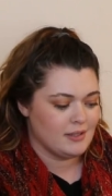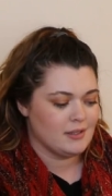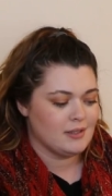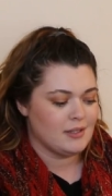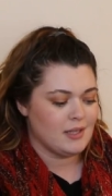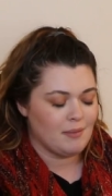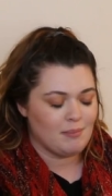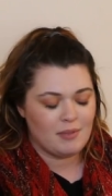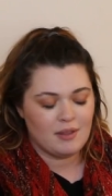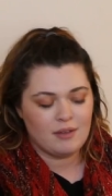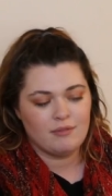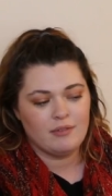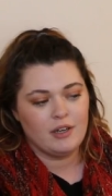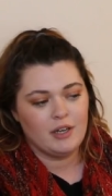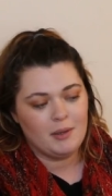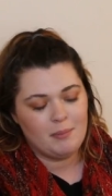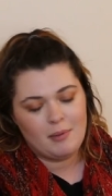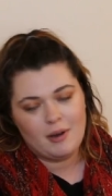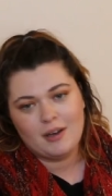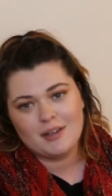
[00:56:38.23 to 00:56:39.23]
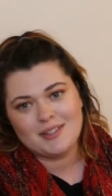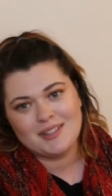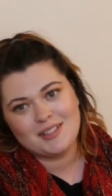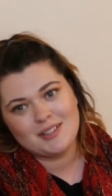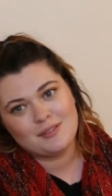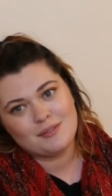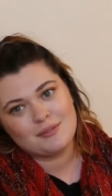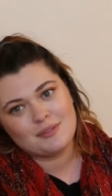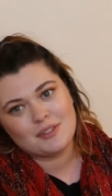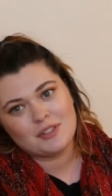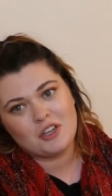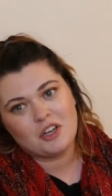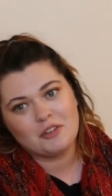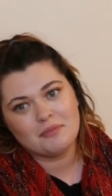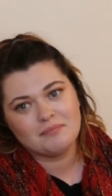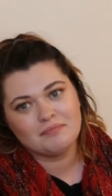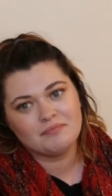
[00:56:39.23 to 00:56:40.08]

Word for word: something very positive. So